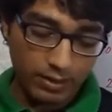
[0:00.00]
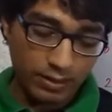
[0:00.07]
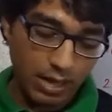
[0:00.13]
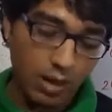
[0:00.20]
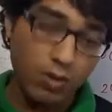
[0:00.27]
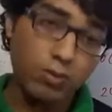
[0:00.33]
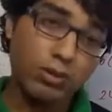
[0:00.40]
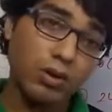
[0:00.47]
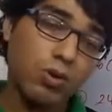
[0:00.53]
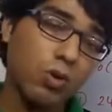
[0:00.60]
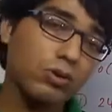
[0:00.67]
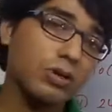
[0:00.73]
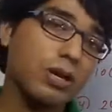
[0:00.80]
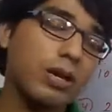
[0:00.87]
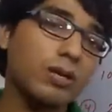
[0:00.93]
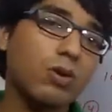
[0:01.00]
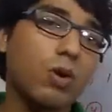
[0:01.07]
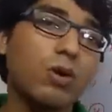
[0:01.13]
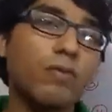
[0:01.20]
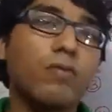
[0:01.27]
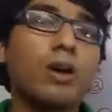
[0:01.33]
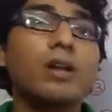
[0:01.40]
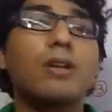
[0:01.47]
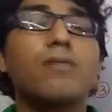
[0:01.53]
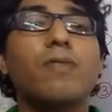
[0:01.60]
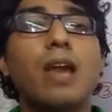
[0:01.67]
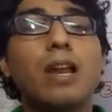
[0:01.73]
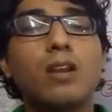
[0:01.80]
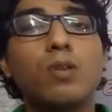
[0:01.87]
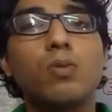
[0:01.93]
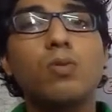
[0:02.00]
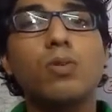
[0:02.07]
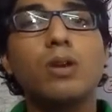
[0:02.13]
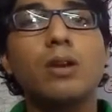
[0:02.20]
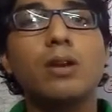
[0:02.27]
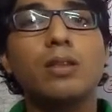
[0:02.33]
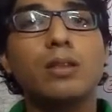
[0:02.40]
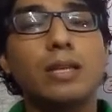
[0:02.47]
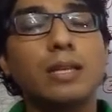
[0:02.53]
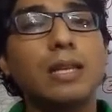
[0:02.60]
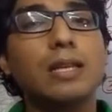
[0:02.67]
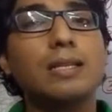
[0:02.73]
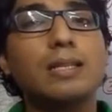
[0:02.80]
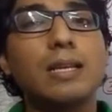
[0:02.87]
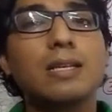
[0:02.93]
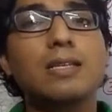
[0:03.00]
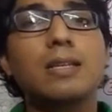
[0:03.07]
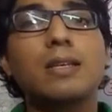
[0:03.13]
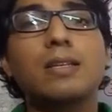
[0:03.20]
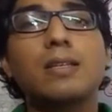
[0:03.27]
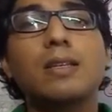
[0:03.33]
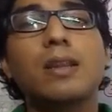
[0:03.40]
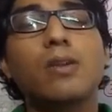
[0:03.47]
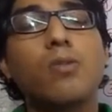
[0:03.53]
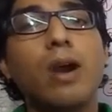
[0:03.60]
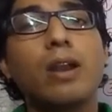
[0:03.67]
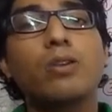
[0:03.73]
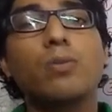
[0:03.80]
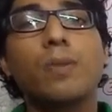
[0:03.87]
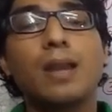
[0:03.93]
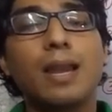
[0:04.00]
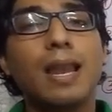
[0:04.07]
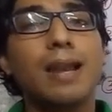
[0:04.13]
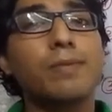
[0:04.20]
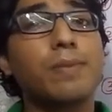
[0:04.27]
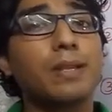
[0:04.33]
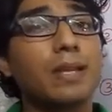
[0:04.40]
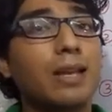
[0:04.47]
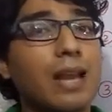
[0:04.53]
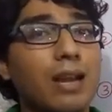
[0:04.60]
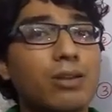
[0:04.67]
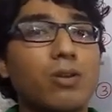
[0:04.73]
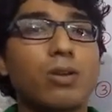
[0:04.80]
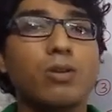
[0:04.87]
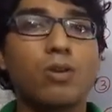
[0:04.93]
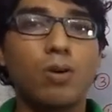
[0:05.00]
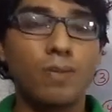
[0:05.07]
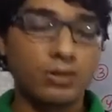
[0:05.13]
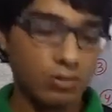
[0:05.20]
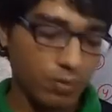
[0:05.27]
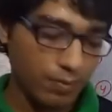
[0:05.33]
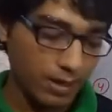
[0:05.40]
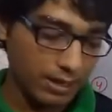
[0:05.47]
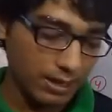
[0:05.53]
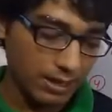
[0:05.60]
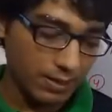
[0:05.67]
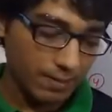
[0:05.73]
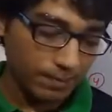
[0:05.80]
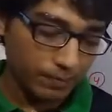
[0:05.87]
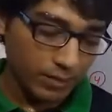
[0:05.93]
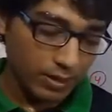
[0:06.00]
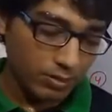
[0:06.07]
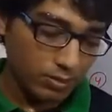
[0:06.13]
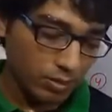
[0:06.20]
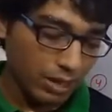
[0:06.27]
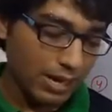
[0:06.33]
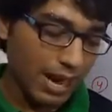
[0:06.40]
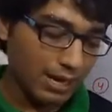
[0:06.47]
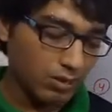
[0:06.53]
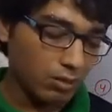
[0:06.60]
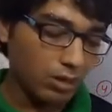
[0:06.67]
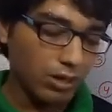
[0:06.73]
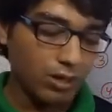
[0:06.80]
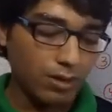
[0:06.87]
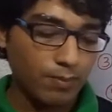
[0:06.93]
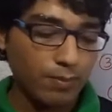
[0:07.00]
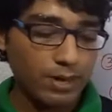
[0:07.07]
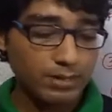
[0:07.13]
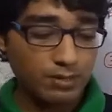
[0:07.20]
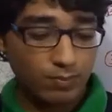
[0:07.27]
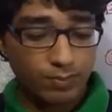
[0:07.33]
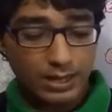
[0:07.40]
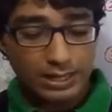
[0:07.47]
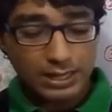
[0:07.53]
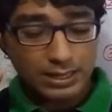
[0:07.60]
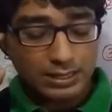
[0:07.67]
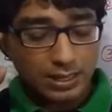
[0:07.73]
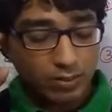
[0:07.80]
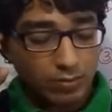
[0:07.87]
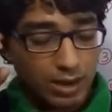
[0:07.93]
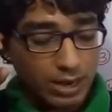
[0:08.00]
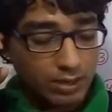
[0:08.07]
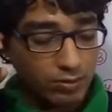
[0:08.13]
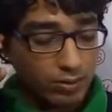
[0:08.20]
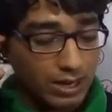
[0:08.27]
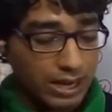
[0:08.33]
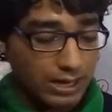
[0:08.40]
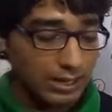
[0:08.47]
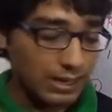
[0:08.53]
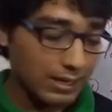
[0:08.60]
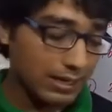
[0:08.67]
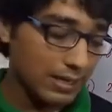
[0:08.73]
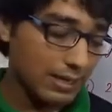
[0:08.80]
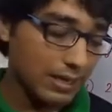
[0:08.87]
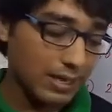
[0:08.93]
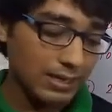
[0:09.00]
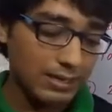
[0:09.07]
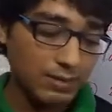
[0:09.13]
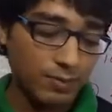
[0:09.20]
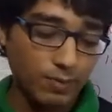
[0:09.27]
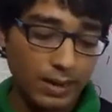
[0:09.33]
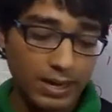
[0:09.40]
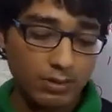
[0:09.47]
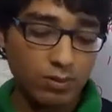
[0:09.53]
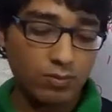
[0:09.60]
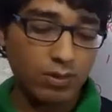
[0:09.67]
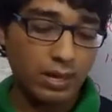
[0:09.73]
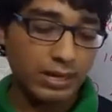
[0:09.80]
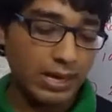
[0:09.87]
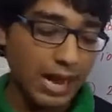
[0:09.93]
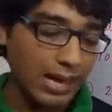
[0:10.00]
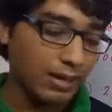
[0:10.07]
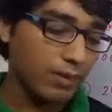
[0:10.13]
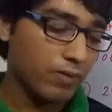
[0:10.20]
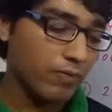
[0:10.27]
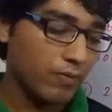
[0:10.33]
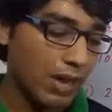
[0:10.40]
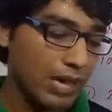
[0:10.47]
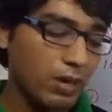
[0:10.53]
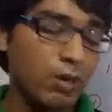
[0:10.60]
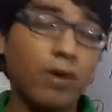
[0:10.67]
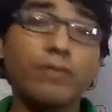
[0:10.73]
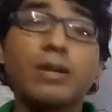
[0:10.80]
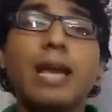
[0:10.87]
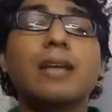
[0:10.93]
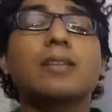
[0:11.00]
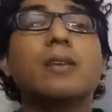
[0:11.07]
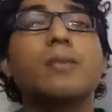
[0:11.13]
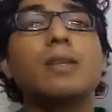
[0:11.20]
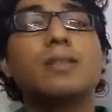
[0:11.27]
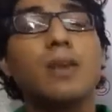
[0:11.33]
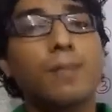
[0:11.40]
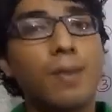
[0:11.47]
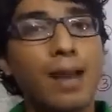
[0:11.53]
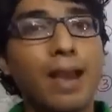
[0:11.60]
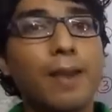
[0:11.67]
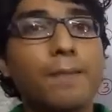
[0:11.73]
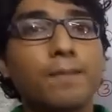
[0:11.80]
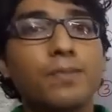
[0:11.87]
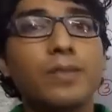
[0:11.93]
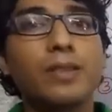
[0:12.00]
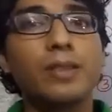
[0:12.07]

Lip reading: now the question is on what value the TCS is required to be collected by the electronic commerce operator. So the electronic commerce operator is required to collect TCS based on the net value of taxable supply,